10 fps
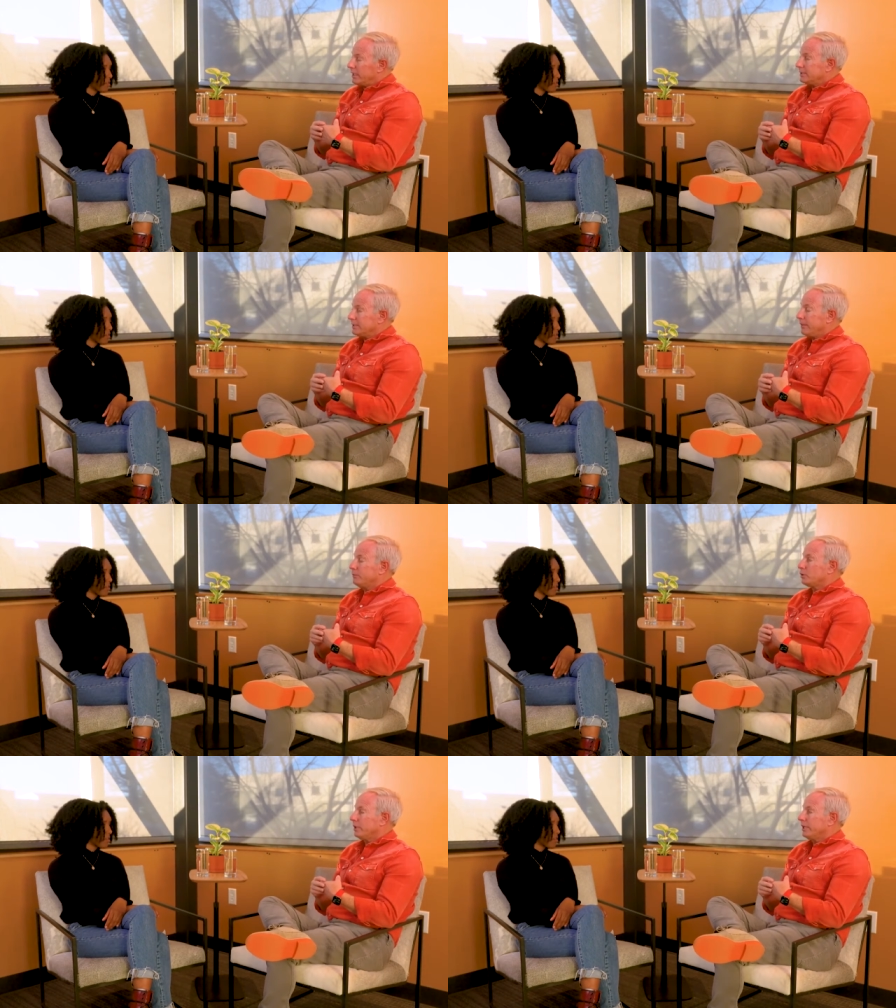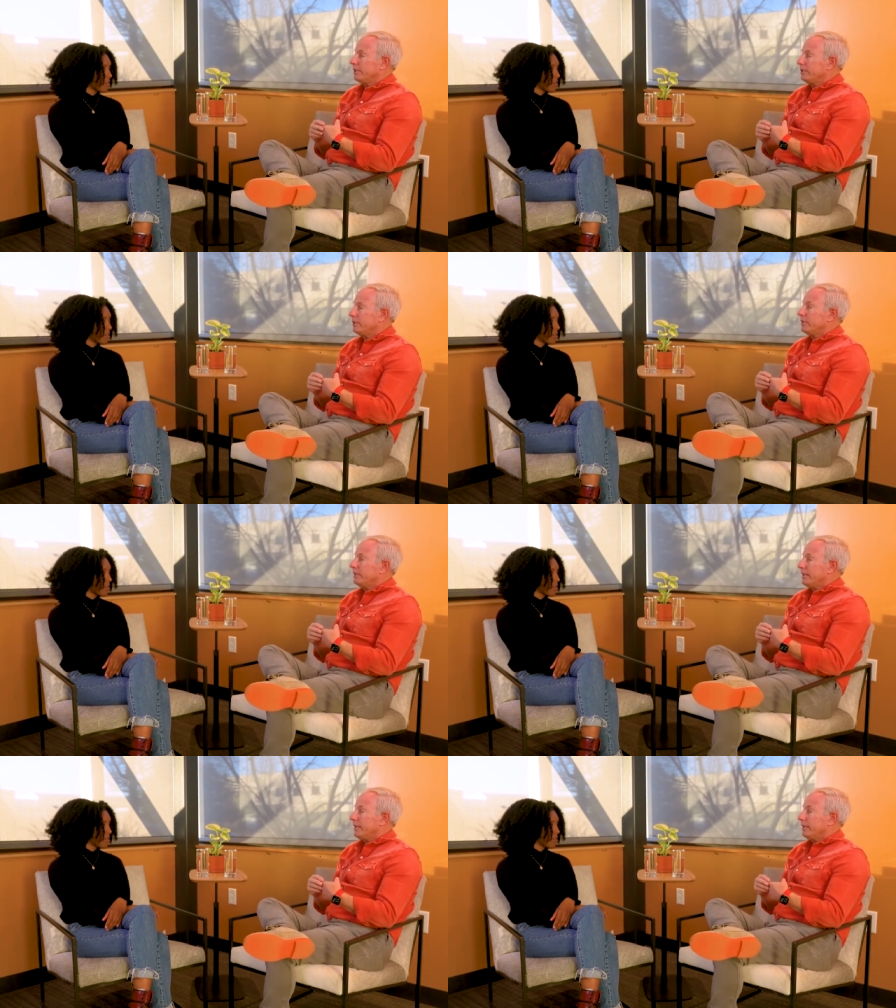that same trend
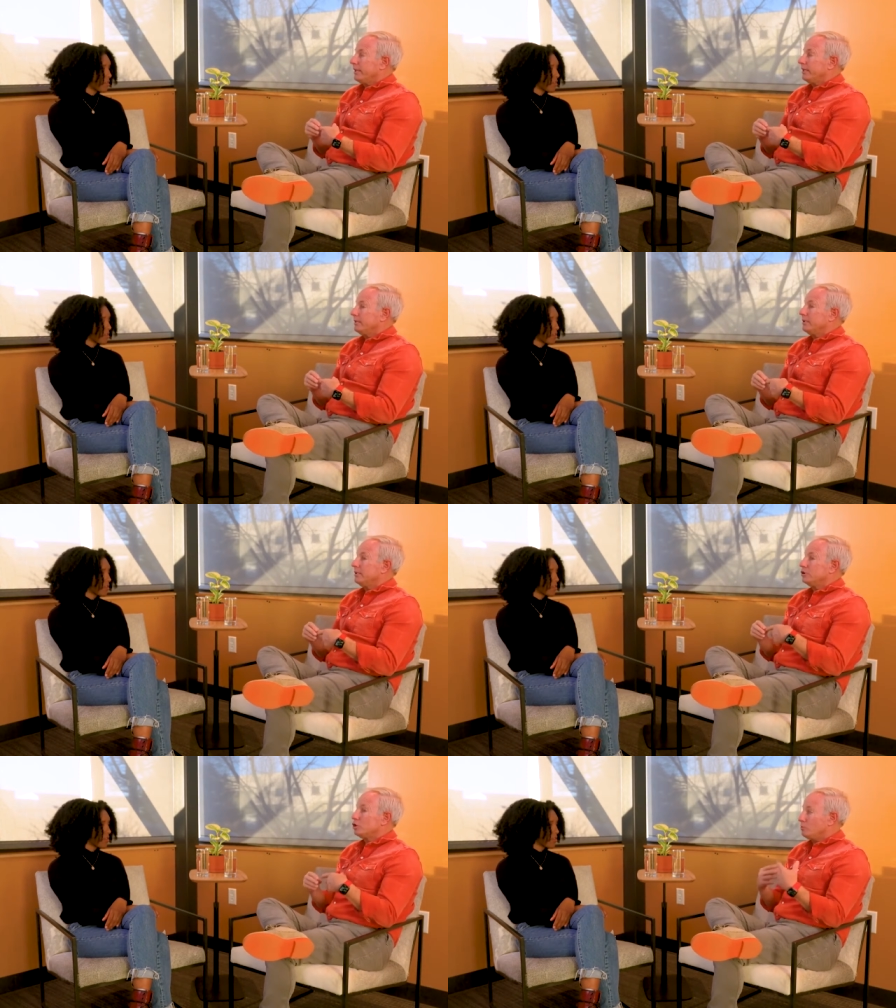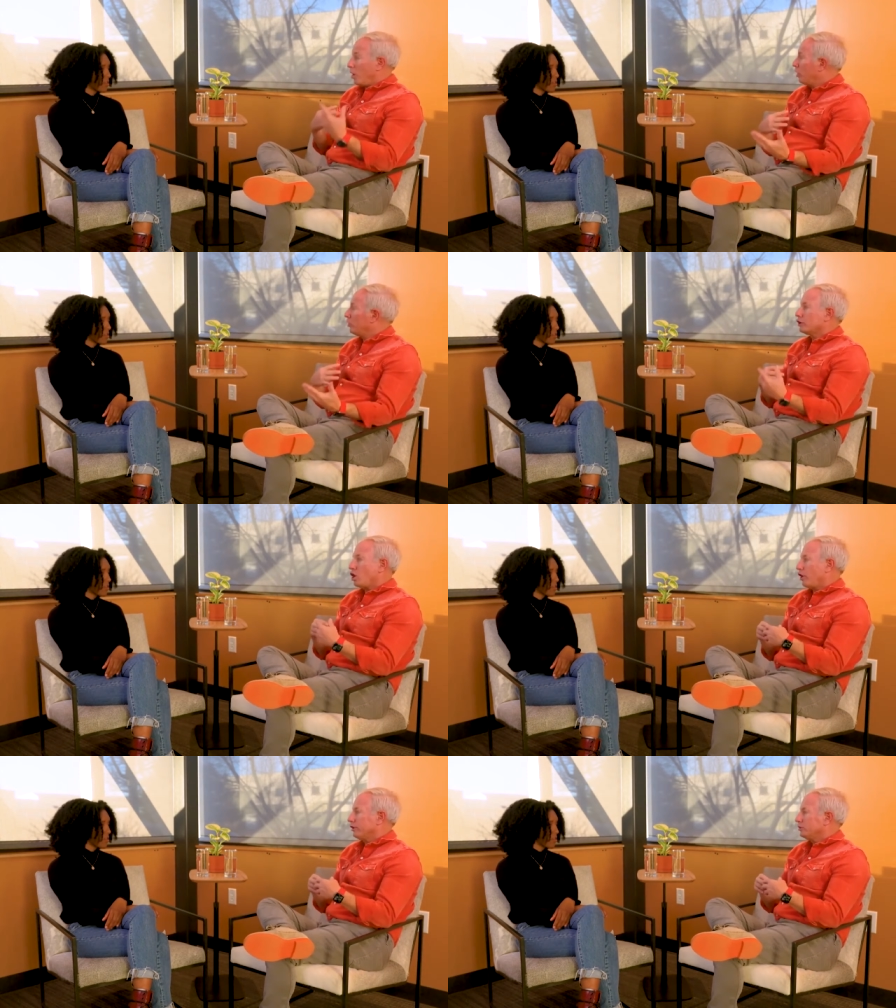in smaller
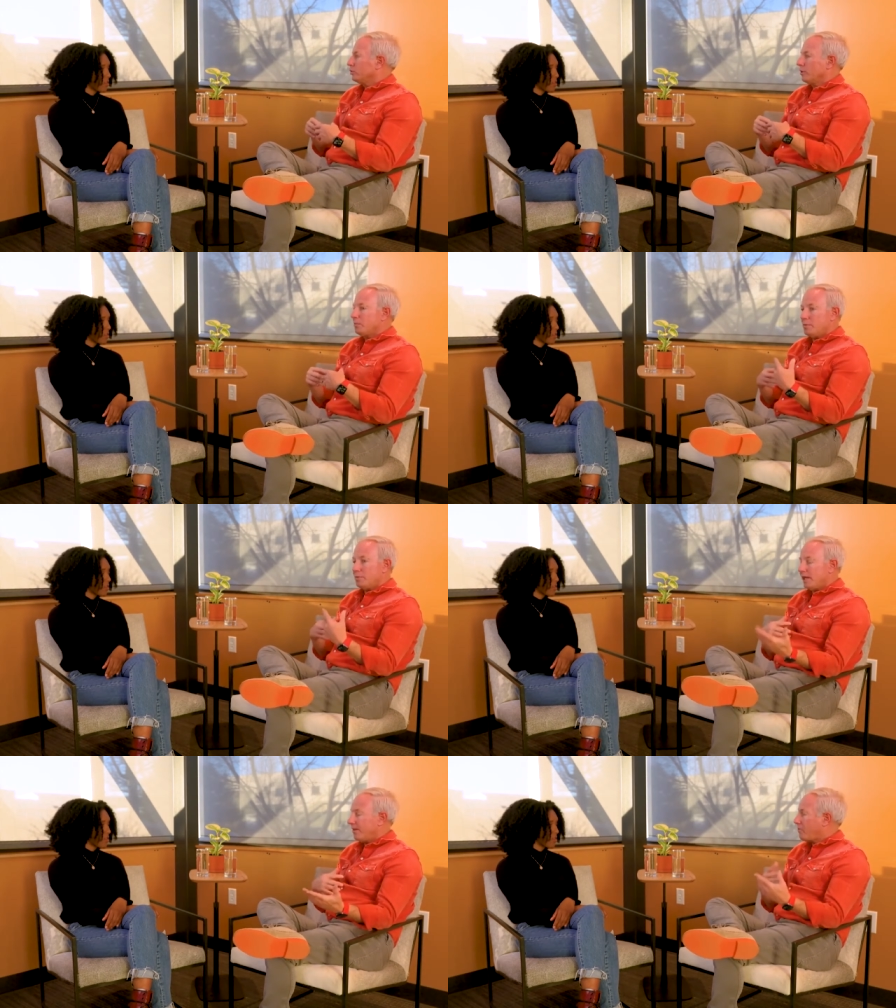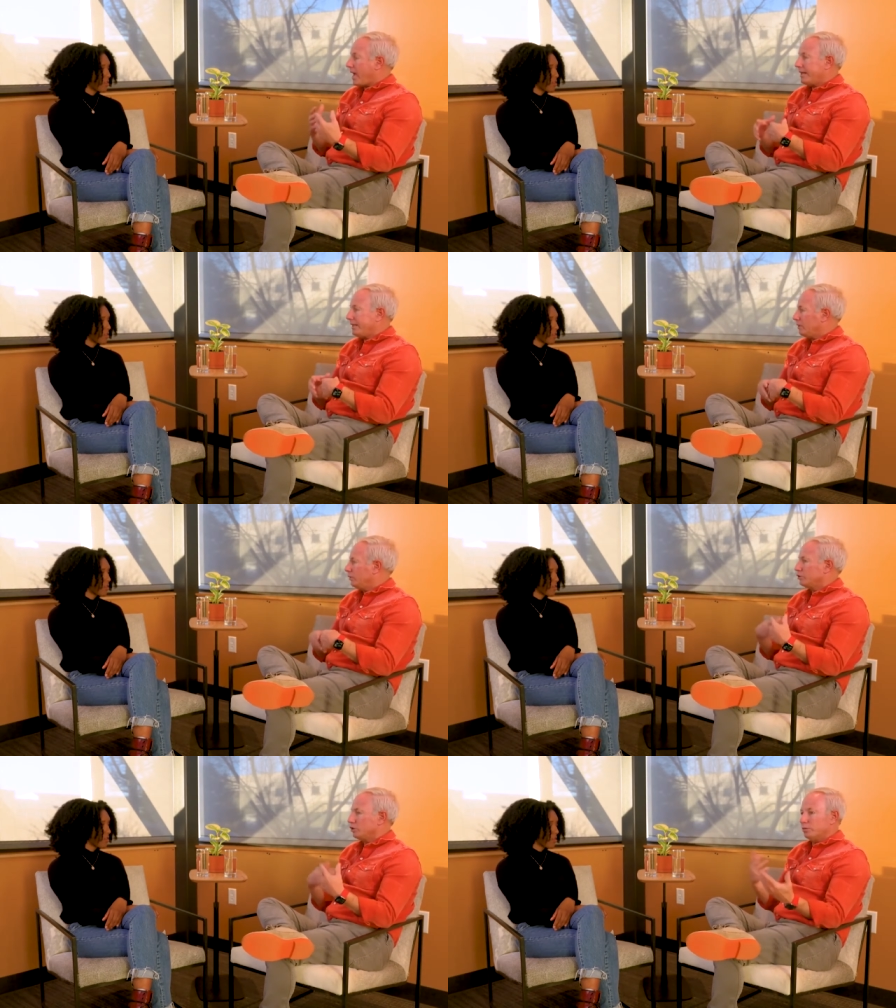gardens where people have
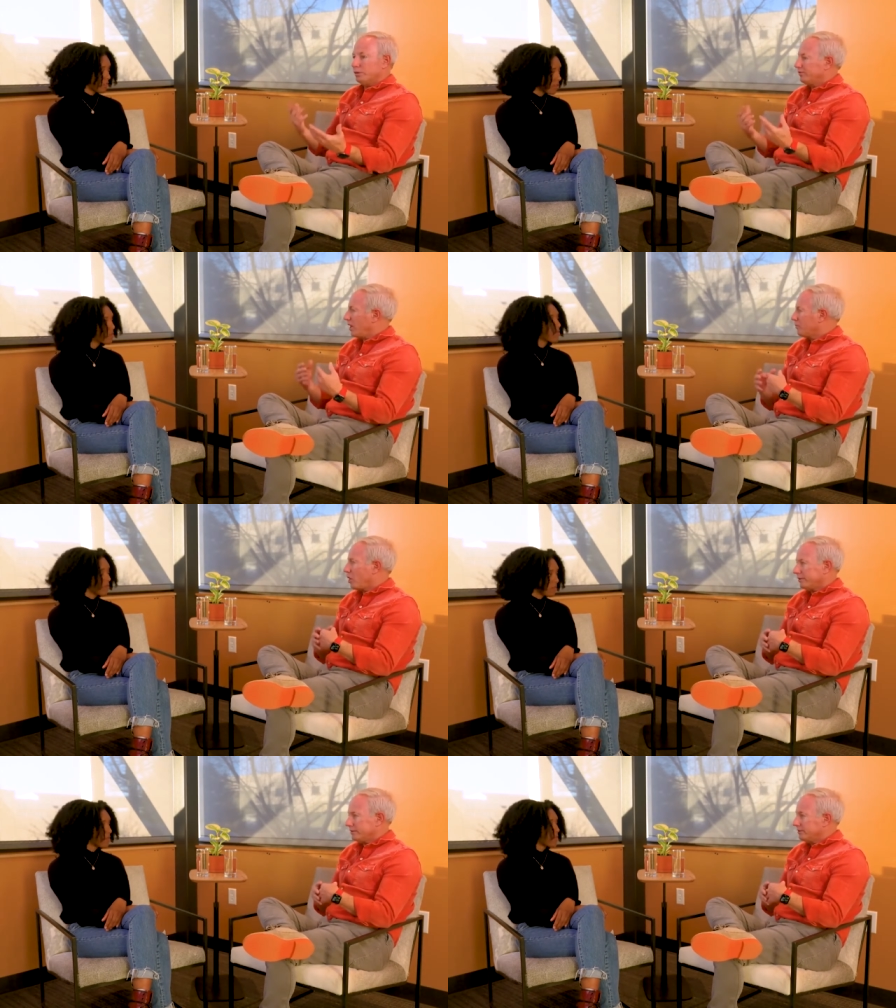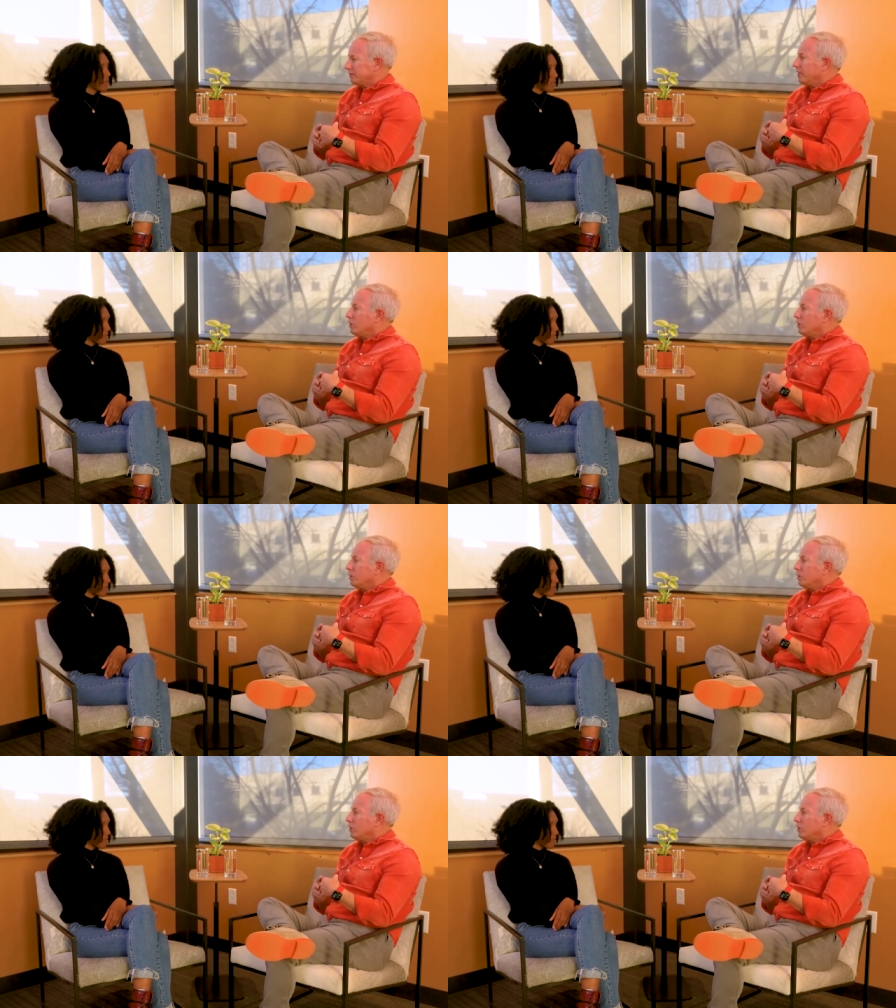patios or rooftop gardens